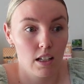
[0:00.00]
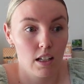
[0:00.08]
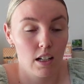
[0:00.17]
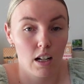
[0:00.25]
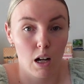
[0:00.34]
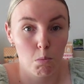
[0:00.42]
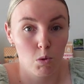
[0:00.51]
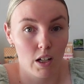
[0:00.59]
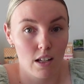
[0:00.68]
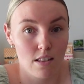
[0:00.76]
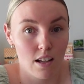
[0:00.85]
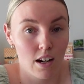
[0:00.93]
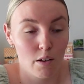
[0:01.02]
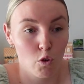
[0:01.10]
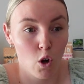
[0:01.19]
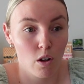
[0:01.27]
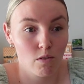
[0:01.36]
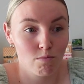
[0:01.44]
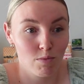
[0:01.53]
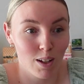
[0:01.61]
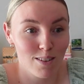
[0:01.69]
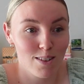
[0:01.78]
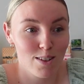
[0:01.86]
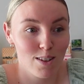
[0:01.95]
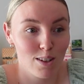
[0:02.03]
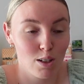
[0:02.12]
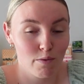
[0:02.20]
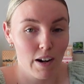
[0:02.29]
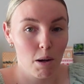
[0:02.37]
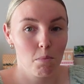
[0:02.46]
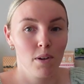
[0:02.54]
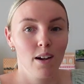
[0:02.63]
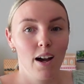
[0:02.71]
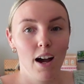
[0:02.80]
in a couple days and I've got lots to wrap.